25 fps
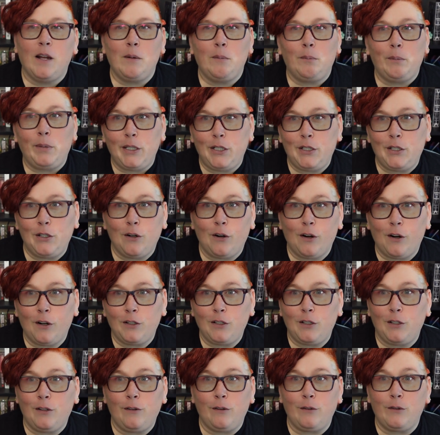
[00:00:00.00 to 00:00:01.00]
Be sure
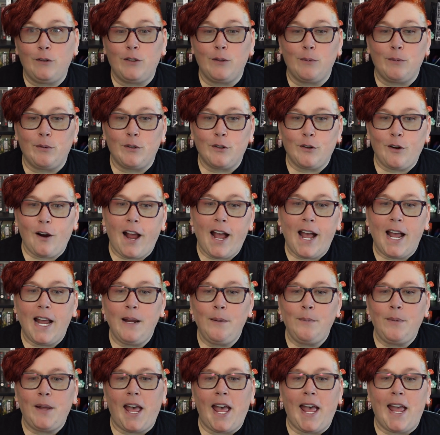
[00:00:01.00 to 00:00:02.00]
to
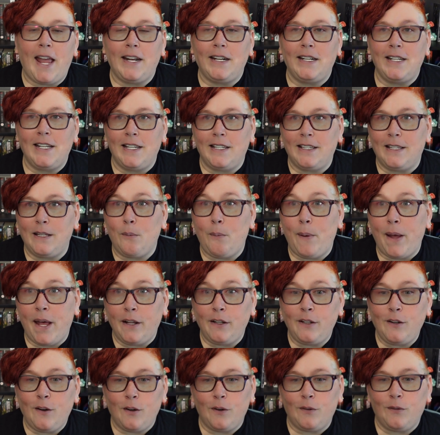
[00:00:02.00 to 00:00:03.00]
subscribe and hit the bell
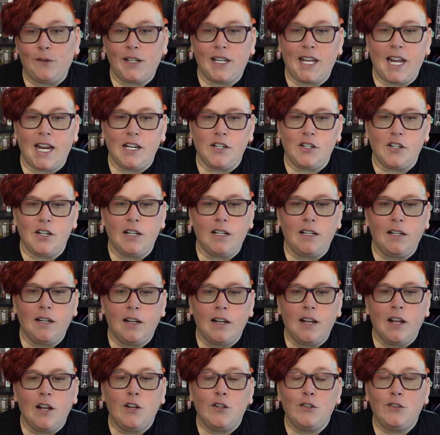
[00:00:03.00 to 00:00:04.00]
notification
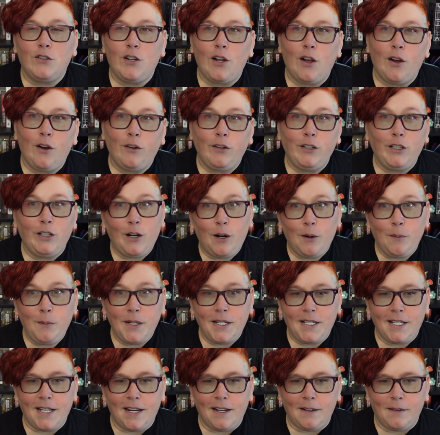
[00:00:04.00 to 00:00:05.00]
so you don't
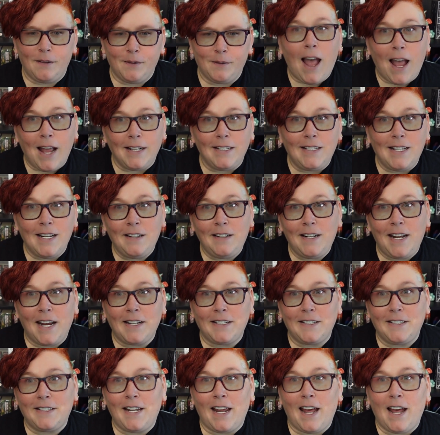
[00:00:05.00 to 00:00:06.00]
miss it. Until
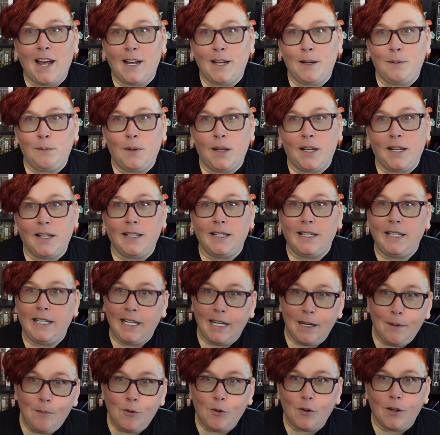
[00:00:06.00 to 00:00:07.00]
next time,
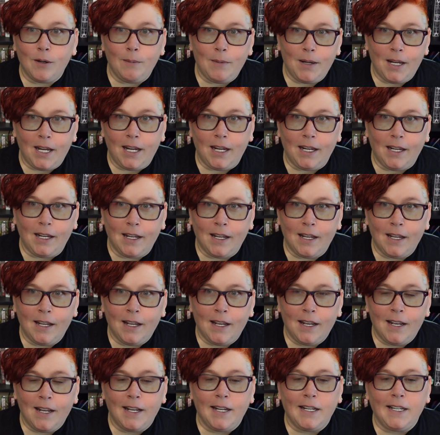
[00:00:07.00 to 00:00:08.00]
keep dreaming,
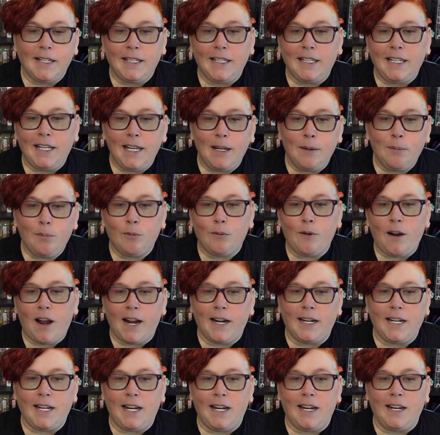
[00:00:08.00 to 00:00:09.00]
keep
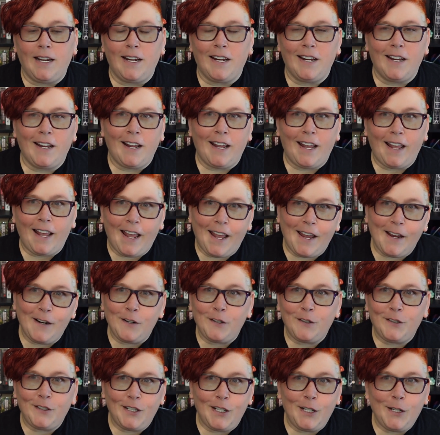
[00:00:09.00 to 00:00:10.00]
writing, and
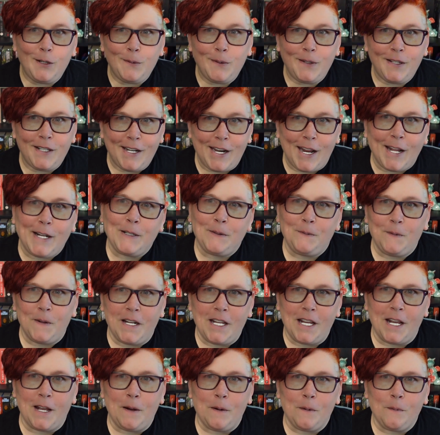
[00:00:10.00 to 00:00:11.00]
I'll see you in the next
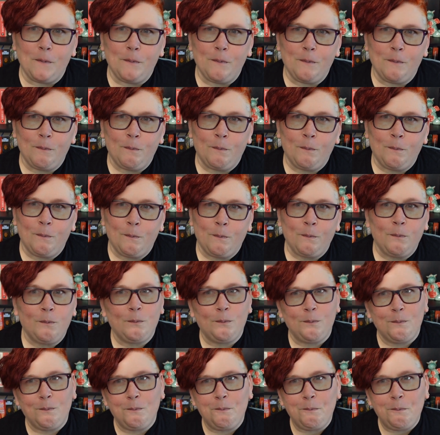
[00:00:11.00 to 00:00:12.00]
video.
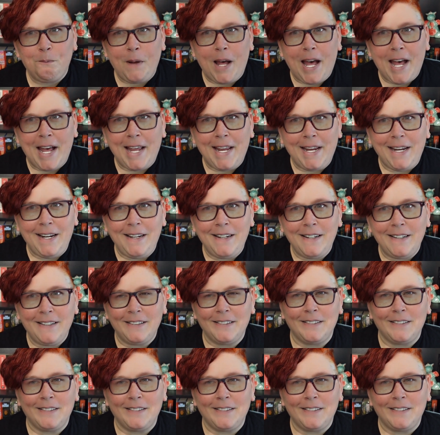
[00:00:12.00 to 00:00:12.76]
Bye!